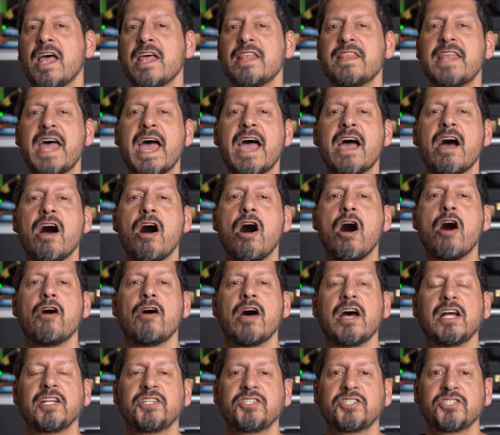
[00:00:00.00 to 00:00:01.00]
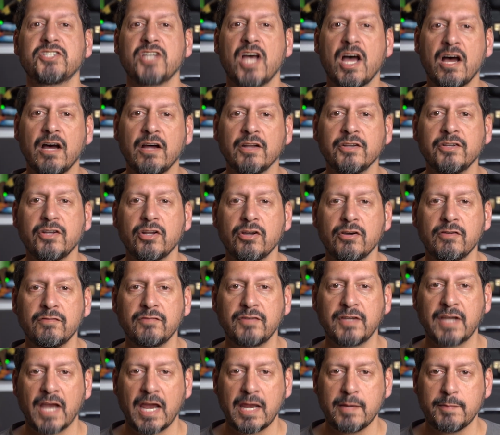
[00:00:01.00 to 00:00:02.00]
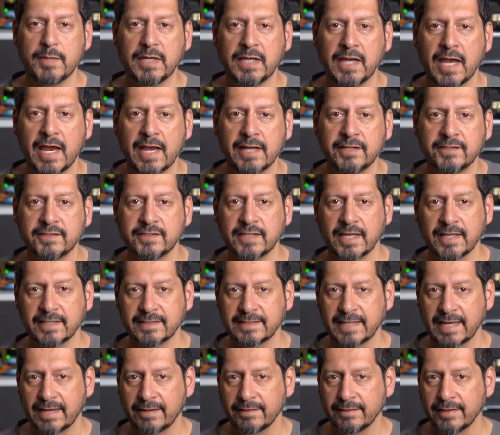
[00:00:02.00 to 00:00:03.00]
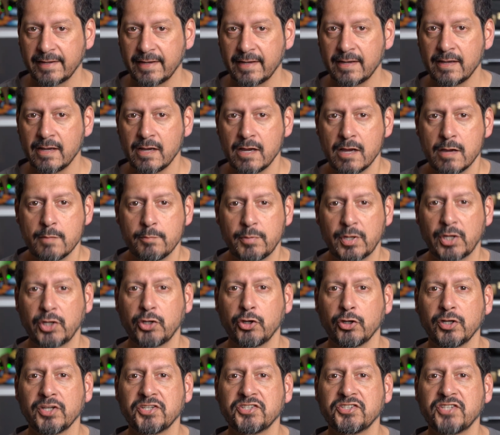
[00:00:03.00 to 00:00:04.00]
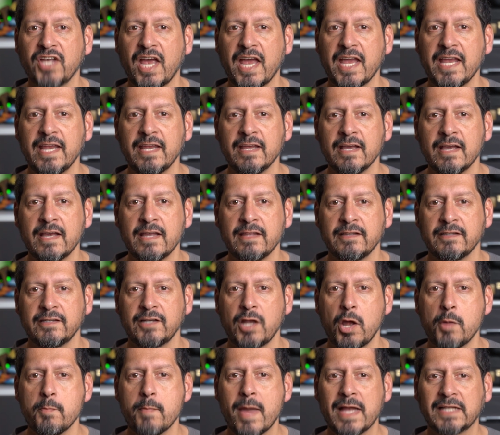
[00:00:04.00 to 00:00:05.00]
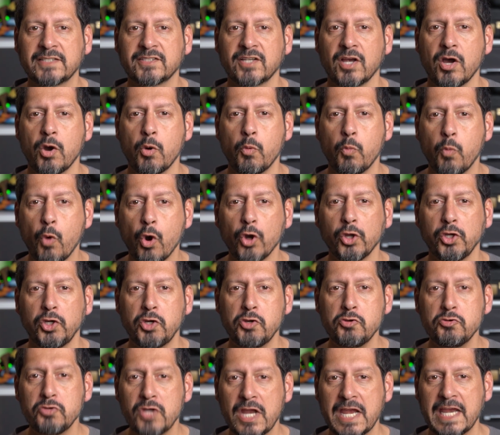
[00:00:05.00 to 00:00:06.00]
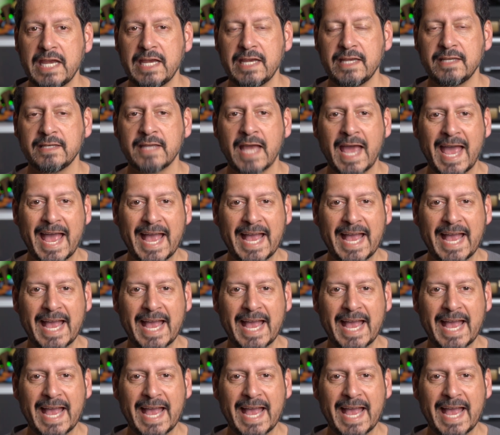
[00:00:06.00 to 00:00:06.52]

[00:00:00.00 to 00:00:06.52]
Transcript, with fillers: there are a ton of gaming headsets out there, but I've got to say that no matter what you need,